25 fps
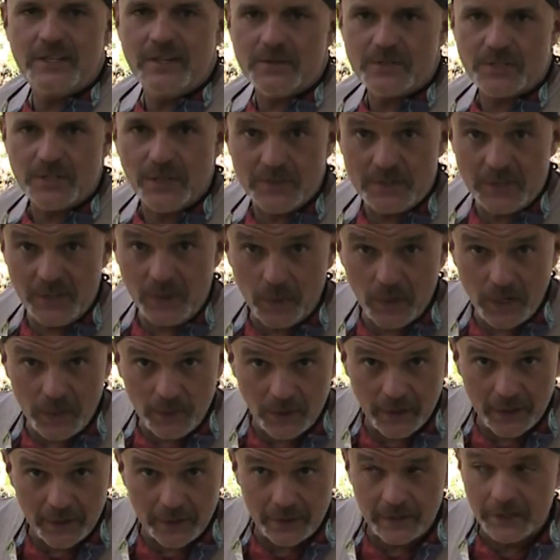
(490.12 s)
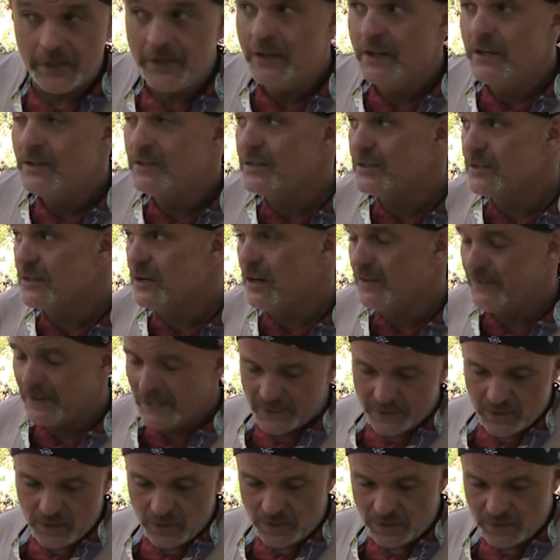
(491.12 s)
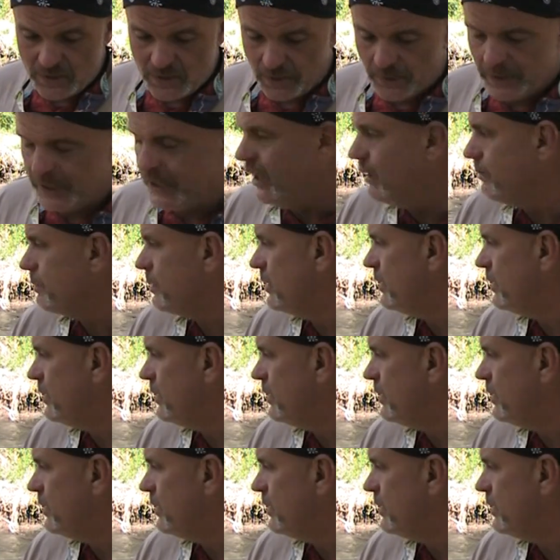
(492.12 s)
start seeing white water, dissolved oxygen is going up.